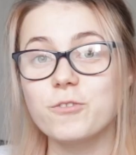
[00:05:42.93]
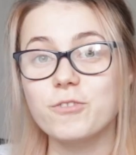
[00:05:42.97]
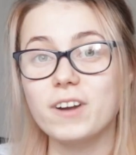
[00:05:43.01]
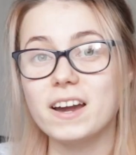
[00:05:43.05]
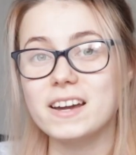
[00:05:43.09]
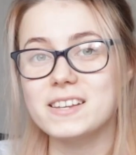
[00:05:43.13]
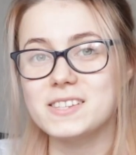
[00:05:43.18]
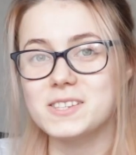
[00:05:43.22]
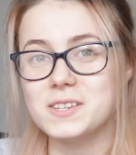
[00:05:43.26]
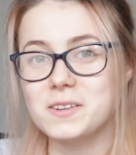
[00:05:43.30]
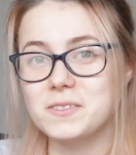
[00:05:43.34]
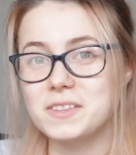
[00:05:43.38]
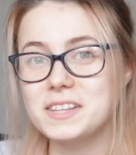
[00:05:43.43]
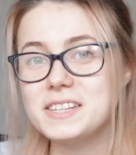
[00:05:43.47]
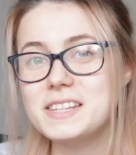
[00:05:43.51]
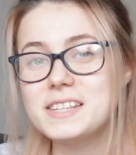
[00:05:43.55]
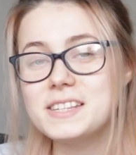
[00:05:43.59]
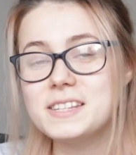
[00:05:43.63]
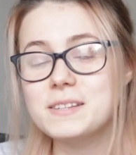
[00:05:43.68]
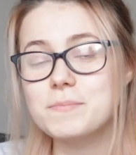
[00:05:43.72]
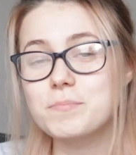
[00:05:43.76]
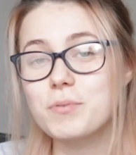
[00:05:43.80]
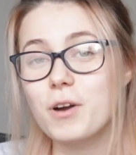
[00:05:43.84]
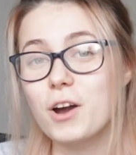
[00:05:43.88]
Right, so this
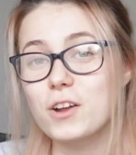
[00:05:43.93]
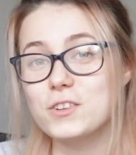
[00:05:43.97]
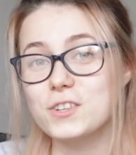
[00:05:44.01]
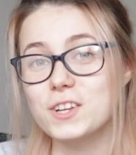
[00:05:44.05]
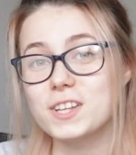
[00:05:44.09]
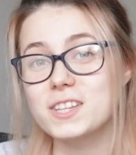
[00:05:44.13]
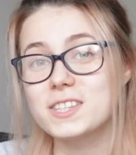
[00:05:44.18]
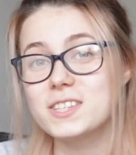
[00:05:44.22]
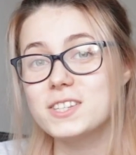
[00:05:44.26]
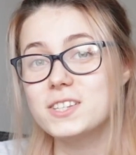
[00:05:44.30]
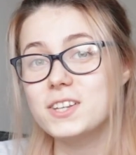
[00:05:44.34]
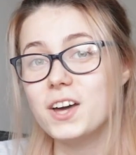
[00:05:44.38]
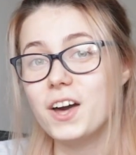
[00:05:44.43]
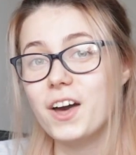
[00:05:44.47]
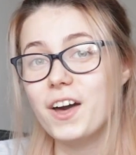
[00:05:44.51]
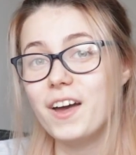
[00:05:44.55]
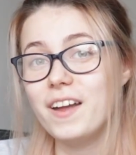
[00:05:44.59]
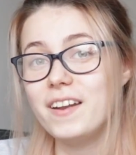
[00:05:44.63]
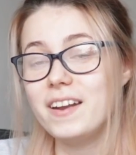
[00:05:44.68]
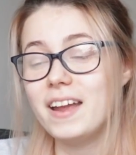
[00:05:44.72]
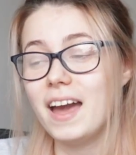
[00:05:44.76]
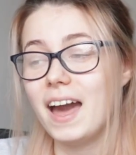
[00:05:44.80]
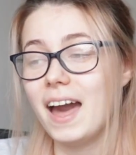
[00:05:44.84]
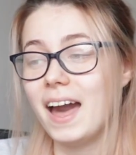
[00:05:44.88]
is the project's
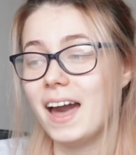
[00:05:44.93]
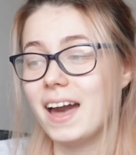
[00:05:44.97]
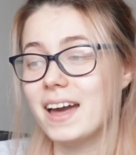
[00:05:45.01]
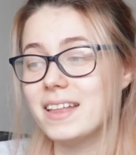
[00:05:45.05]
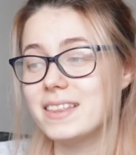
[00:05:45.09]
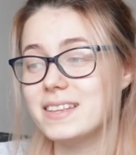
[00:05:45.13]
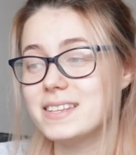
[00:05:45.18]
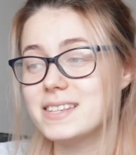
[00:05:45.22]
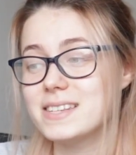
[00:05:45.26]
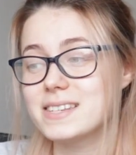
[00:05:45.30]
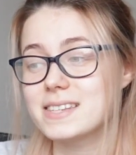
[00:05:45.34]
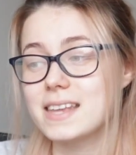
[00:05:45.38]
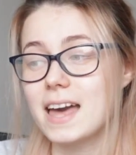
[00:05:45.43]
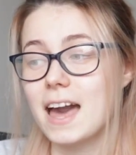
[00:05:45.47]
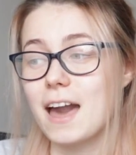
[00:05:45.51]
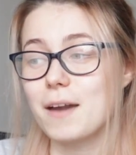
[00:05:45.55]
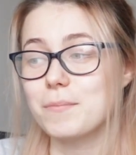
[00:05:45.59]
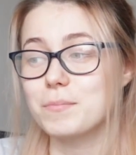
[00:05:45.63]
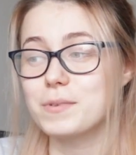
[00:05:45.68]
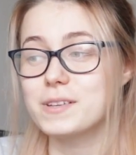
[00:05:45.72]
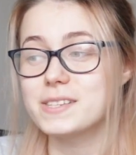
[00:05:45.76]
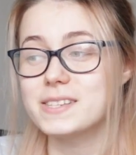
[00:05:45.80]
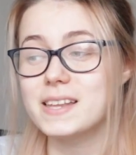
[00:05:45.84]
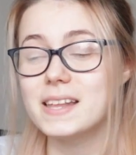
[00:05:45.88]
done, and this is how I
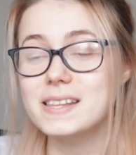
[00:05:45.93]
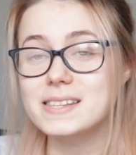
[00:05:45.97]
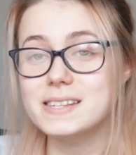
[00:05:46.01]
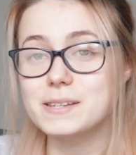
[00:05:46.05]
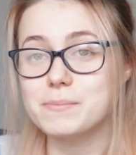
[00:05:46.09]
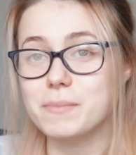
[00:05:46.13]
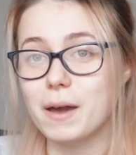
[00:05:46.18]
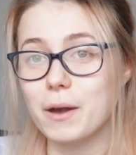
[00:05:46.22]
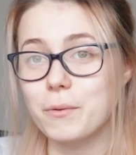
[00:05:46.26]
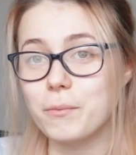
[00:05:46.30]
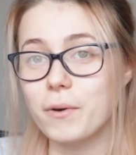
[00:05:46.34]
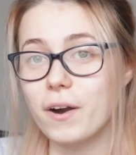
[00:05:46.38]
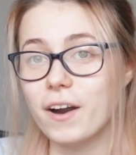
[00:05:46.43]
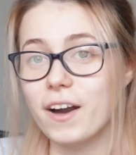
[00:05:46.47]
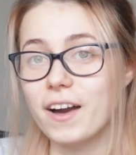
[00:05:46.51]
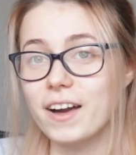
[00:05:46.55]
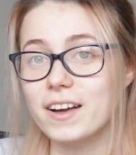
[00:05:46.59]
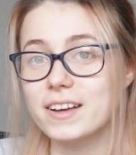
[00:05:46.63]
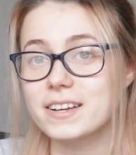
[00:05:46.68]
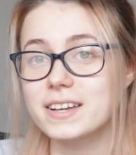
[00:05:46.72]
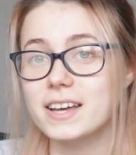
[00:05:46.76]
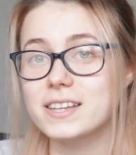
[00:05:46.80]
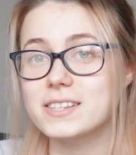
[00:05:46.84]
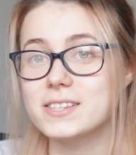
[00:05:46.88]
presented my
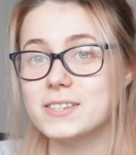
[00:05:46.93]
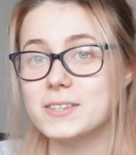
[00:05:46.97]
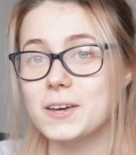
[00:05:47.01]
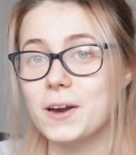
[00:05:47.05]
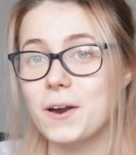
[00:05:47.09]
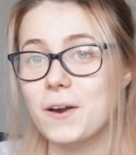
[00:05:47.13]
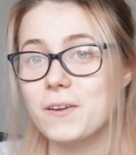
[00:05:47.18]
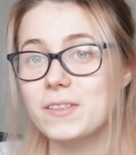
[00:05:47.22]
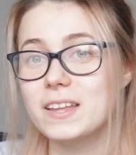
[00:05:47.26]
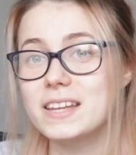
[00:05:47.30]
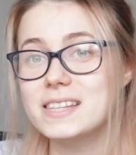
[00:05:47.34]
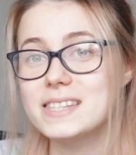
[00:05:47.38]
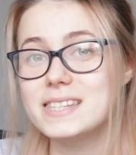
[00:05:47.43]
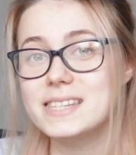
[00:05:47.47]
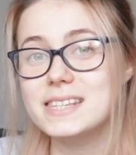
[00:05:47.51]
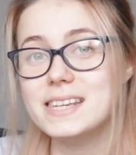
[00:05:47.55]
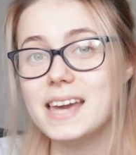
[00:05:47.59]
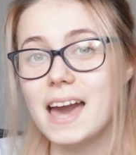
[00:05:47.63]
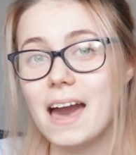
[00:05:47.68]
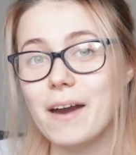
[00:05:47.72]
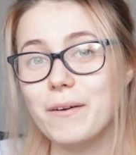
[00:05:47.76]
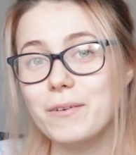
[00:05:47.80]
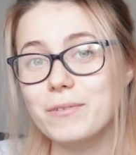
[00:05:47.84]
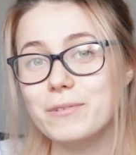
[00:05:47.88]
work. So let's see
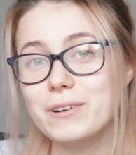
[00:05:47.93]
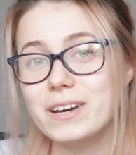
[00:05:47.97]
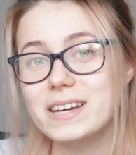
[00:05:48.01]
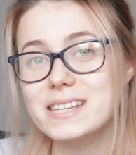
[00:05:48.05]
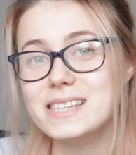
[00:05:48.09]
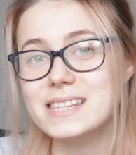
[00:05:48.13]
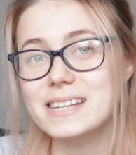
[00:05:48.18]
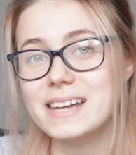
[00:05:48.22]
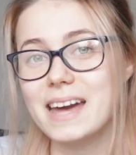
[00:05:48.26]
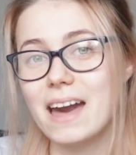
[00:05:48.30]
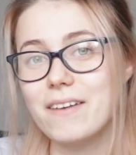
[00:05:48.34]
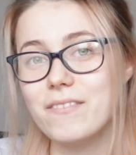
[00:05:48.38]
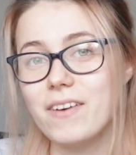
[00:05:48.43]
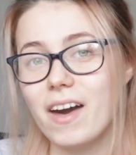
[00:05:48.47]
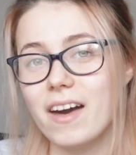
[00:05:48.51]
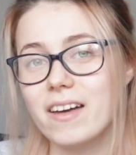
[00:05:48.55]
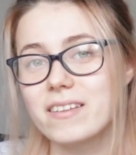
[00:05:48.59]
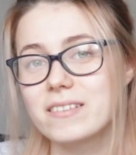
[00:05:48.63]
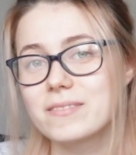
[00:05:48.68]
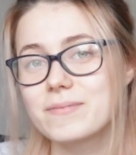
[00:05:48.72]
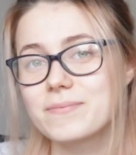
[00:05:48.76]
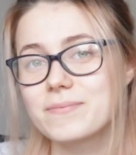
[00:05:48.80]
how it works together.